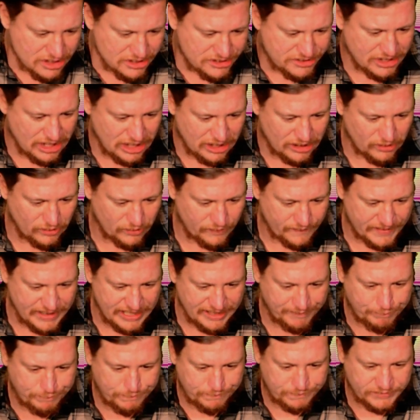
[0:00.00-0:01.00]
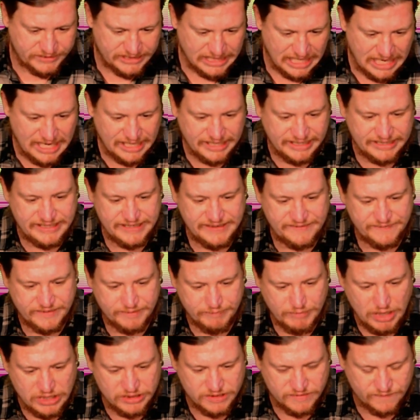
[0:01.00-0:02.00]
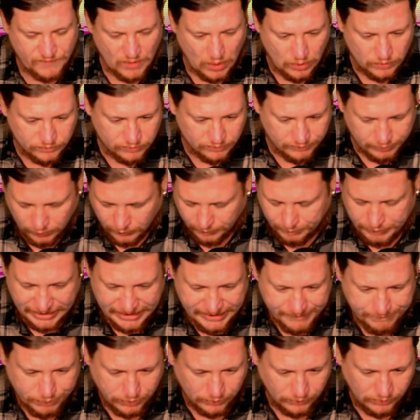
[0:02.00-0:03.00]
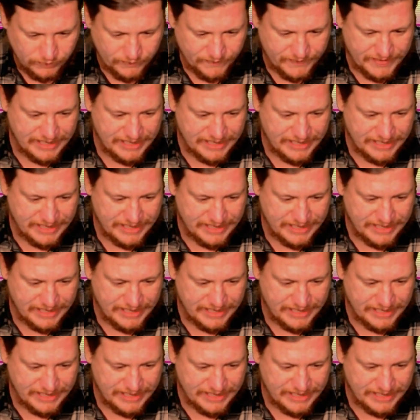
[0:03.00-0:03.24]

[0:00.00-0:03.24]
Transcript: So they're targeting the most vulnerable people.